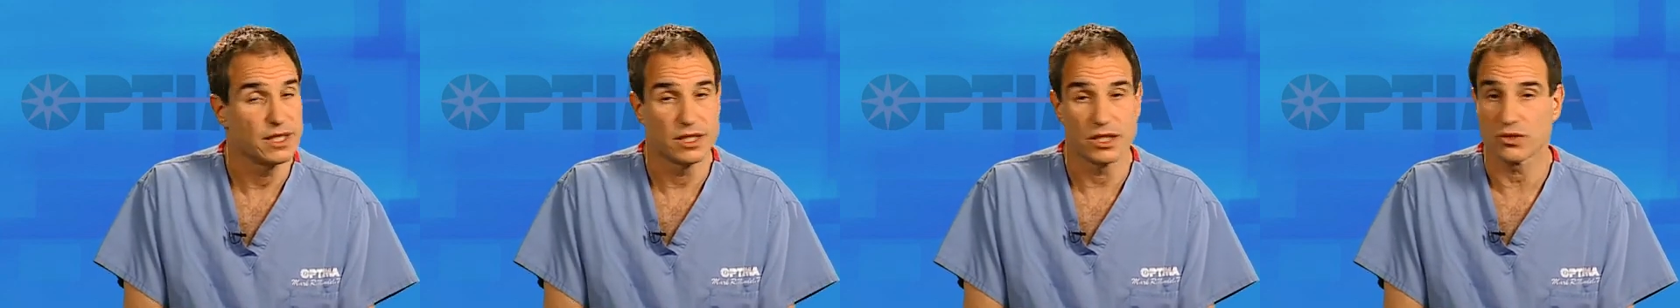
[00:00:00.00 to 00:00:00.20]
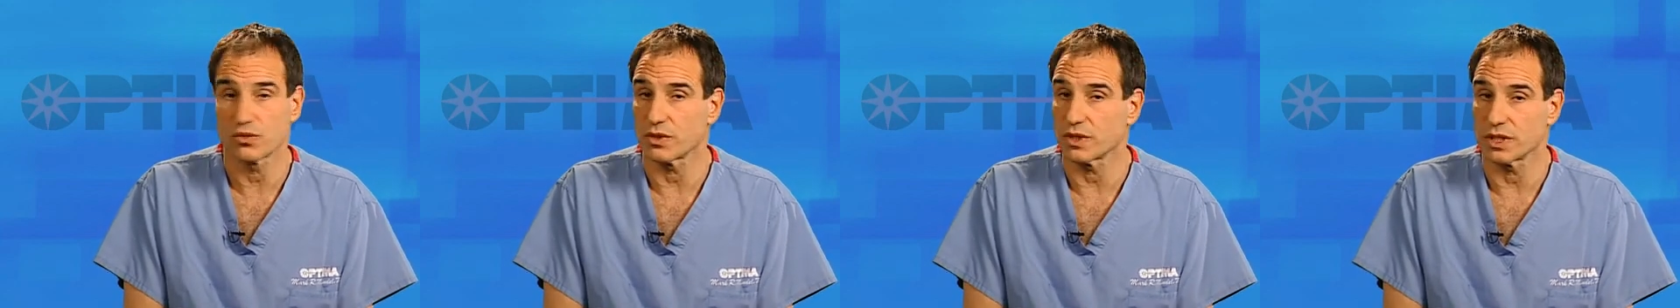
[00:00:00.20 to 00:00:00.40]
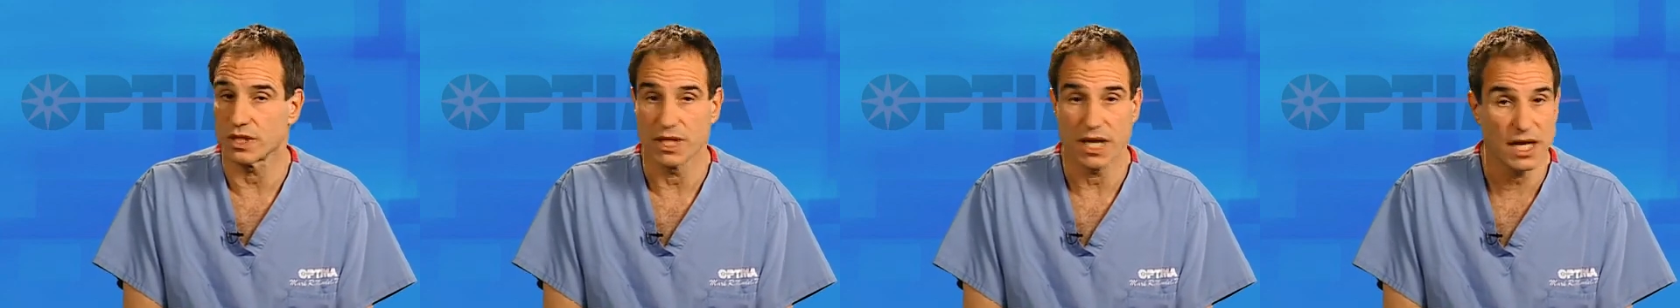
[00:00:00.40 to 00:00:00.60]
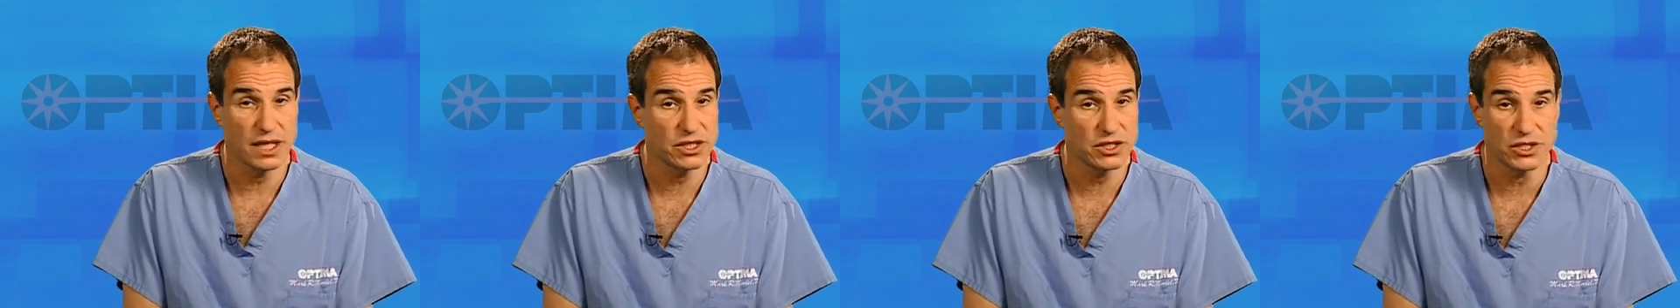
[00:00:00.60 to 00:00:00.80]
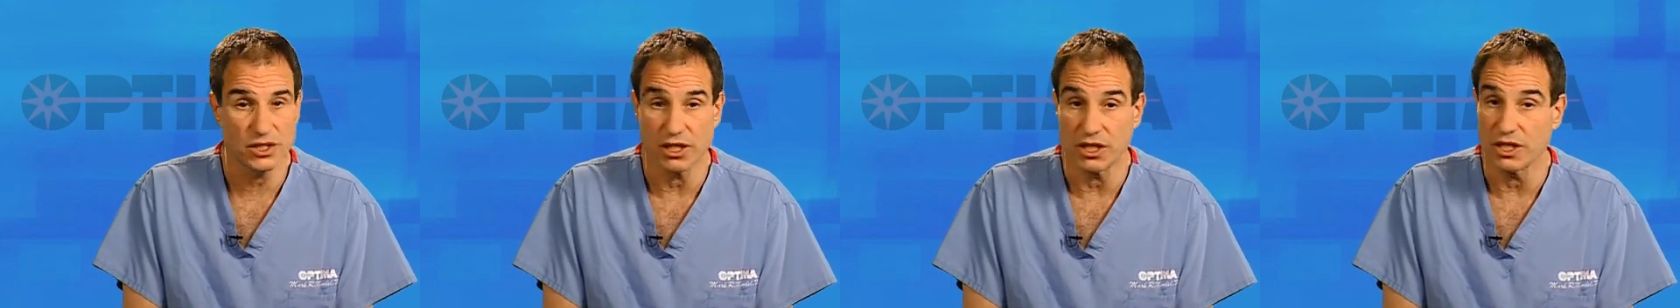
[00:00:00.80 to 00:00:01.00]
This was
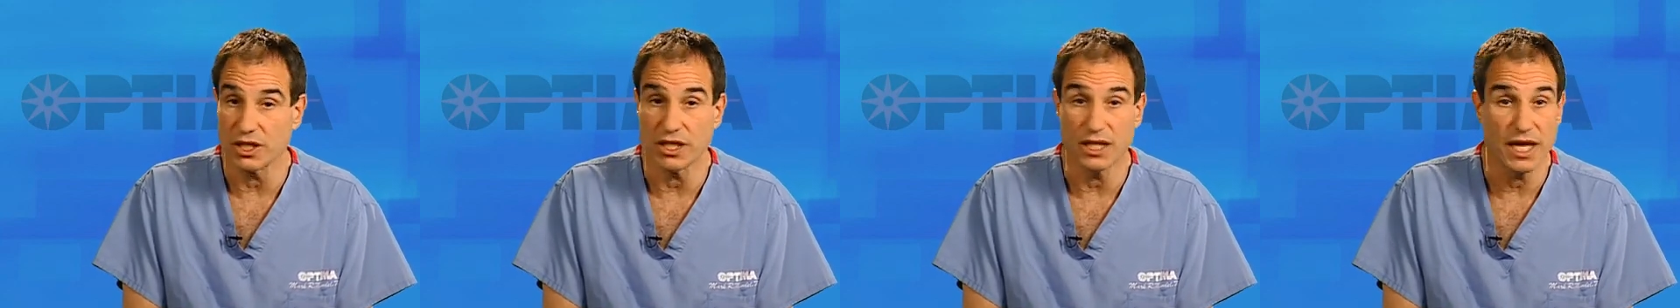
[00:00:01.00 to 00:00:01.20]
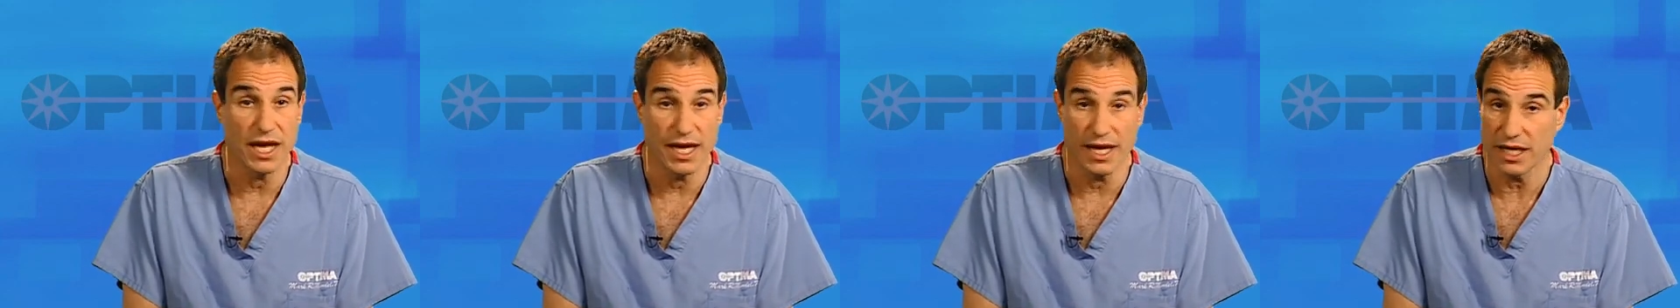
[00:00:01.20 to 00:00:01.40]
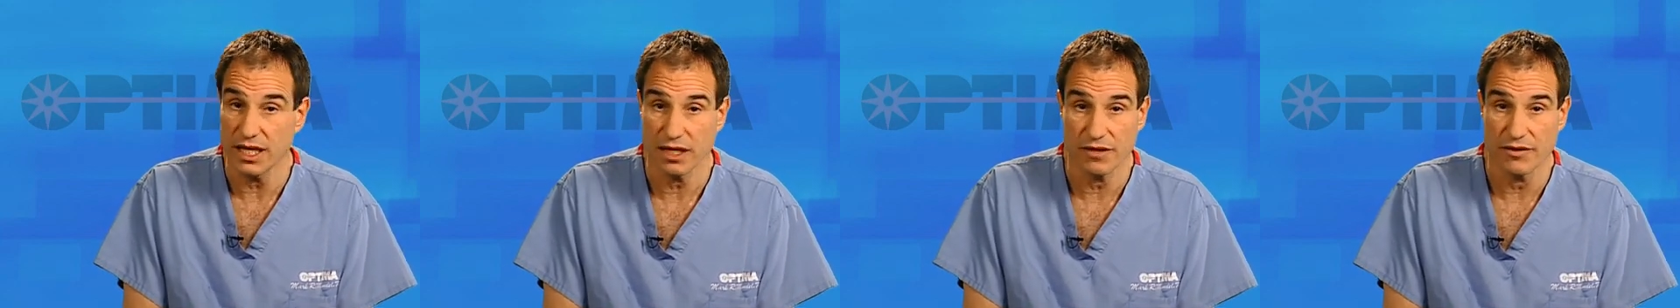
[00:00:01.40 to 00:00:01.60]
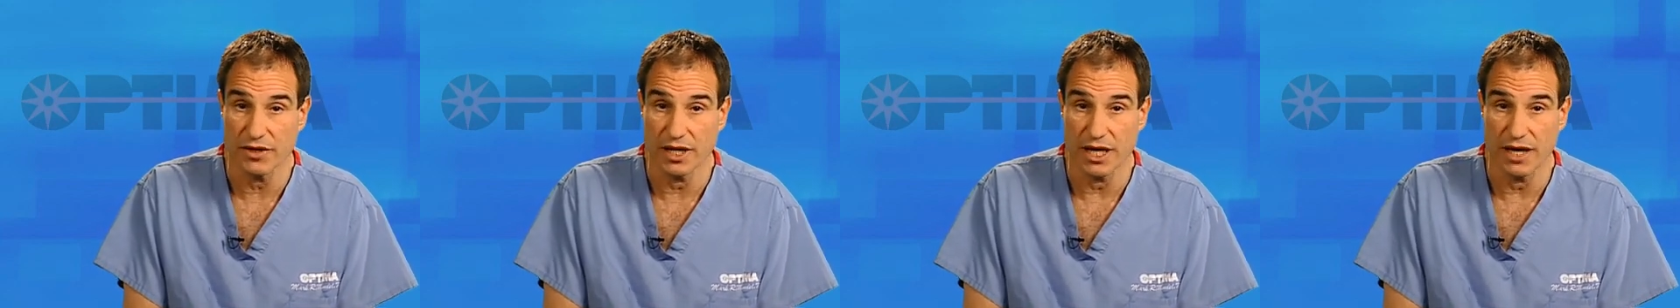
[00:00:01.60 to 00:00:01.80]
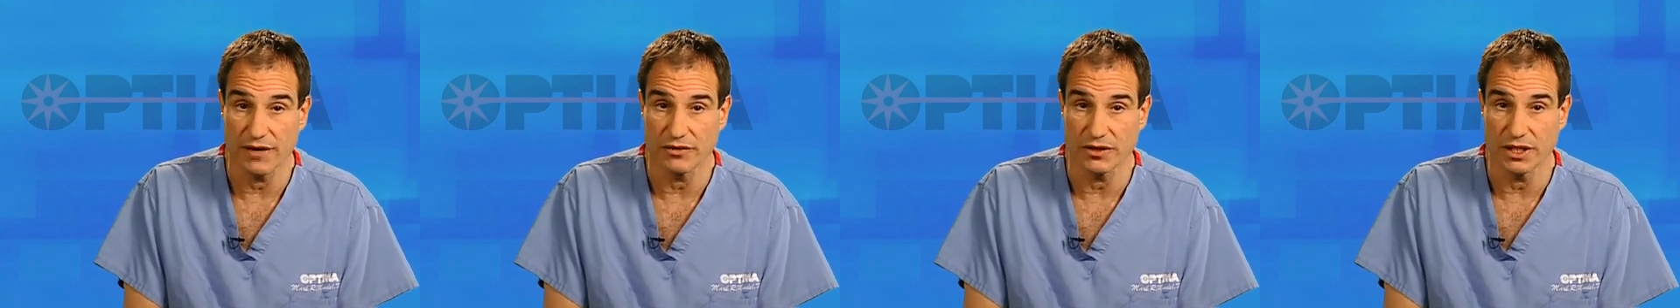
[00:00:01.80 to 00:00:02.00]
not seen in any of
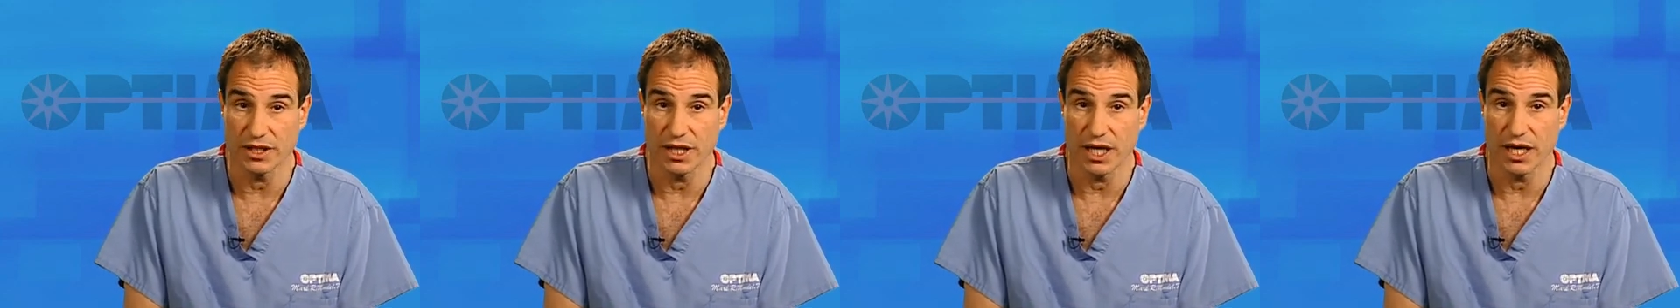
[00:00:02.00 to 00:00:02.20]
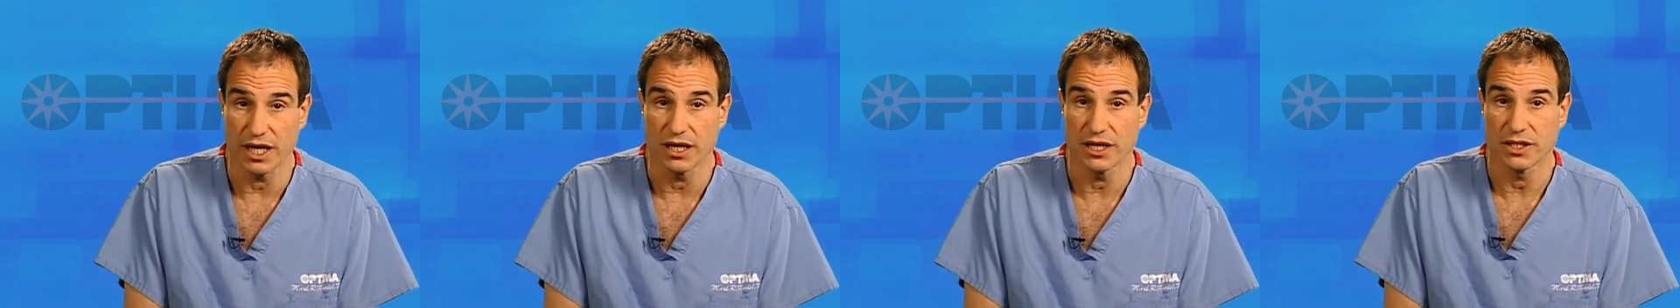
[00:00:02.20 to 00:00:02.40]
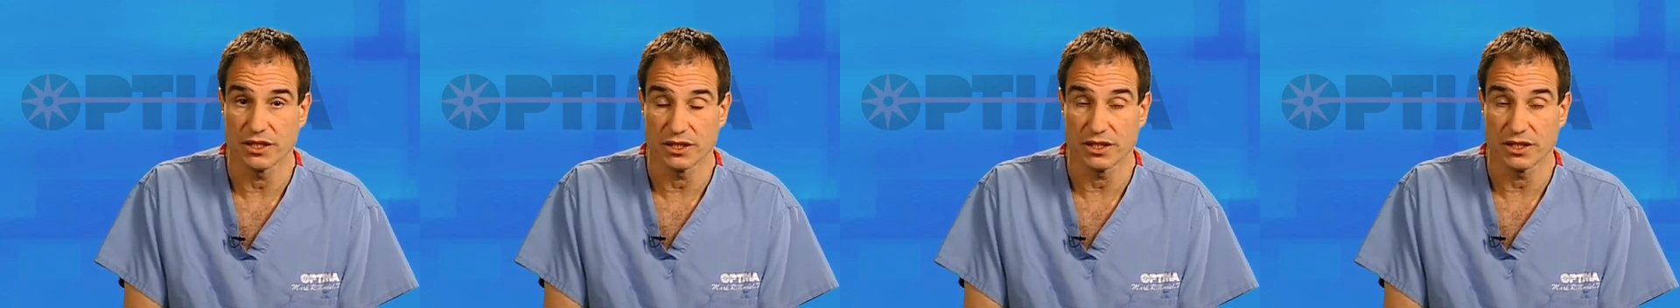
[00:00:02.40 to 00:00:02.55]
the FDA